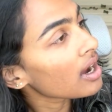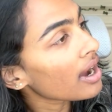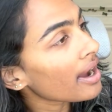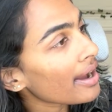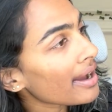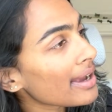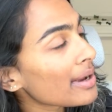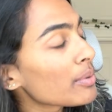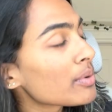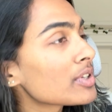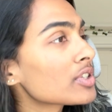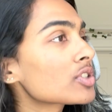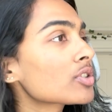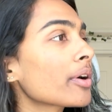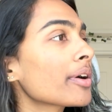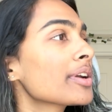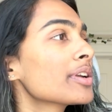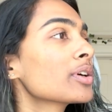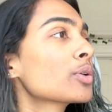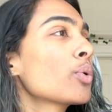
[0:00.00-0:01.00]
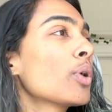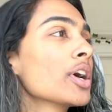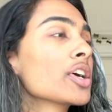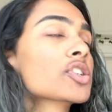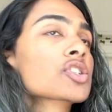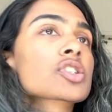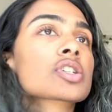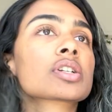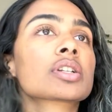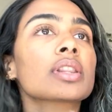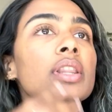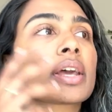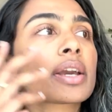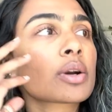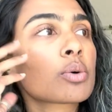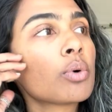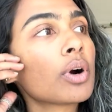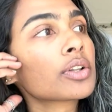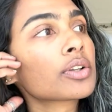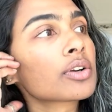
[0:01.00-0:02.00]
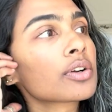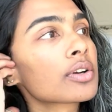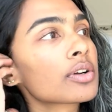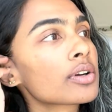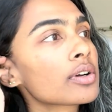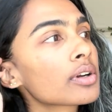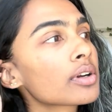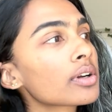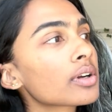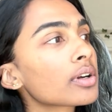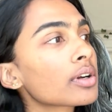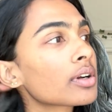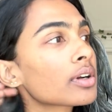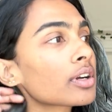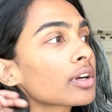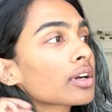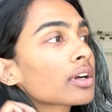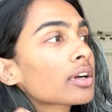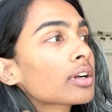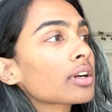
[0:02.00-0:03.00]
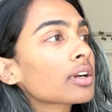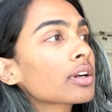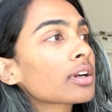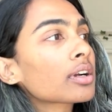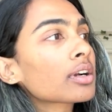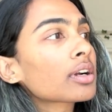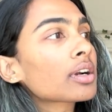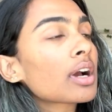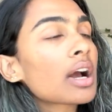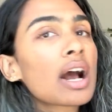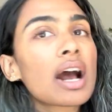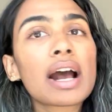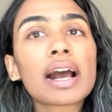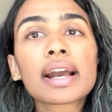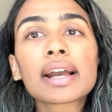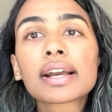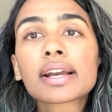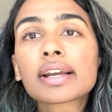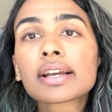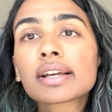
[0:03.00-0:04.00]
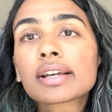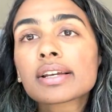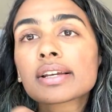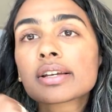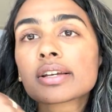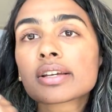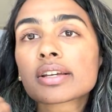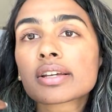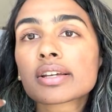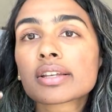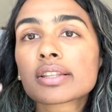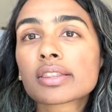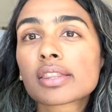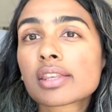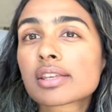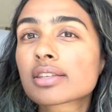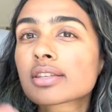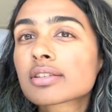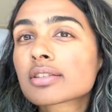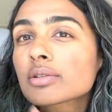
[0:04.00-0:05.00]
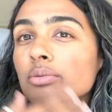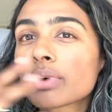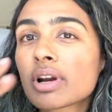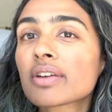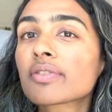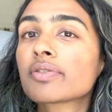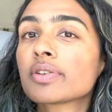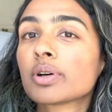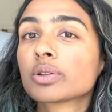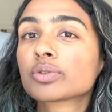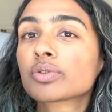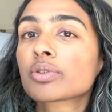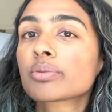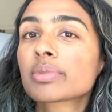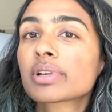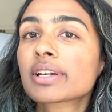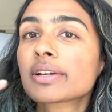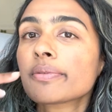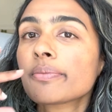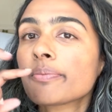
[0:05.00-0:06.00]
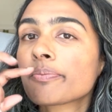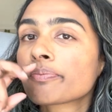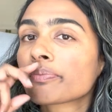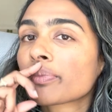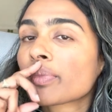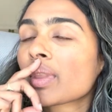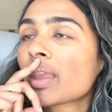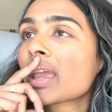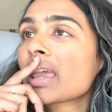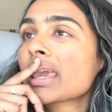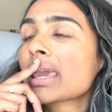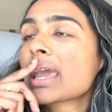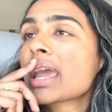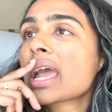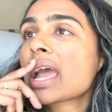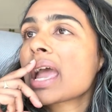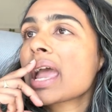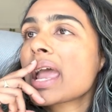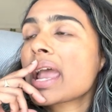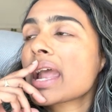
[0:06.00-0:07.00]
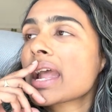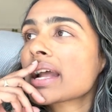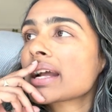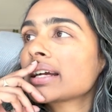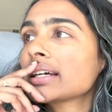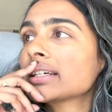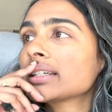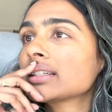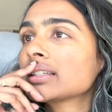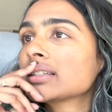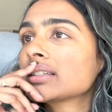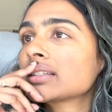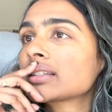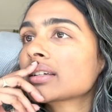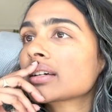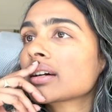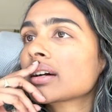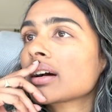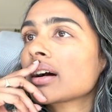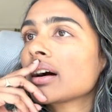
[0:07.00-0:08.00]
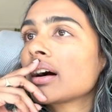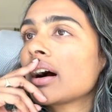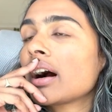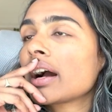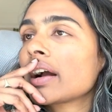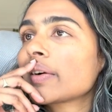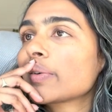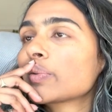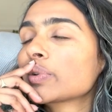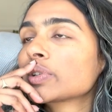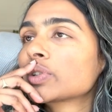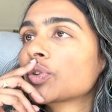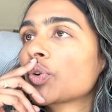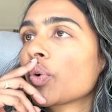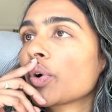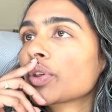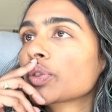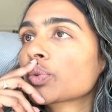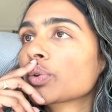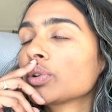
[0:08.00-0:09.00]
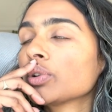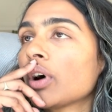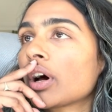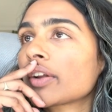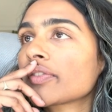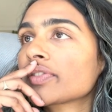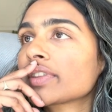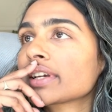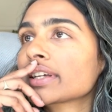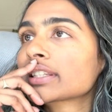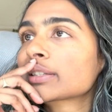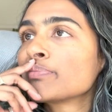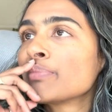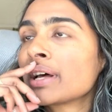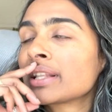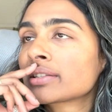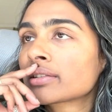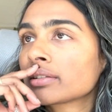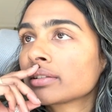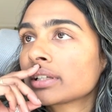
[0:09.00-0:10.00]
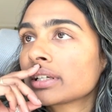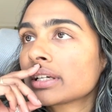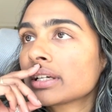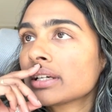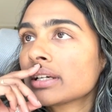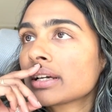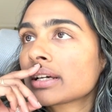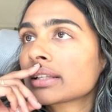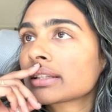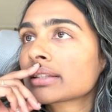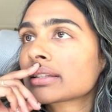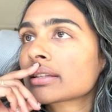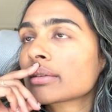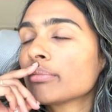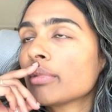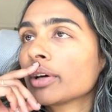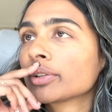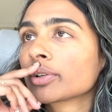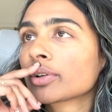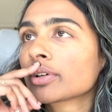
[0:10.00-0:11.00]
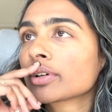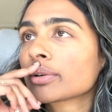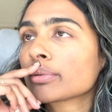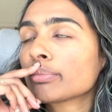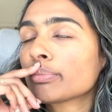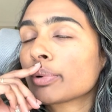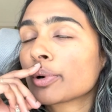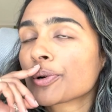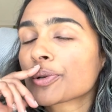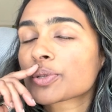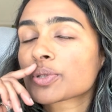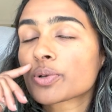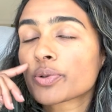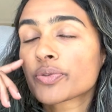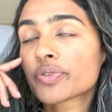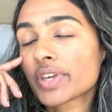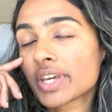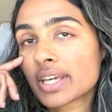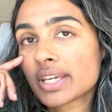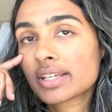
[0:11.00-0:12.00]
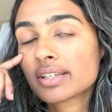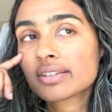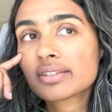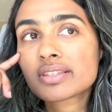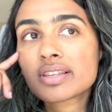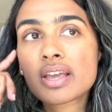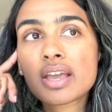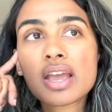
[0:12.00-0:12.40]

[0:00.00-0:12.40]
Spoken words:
I was starting to question whether this is the right field for me. And I was going through a lot of things mentally and some other personal things.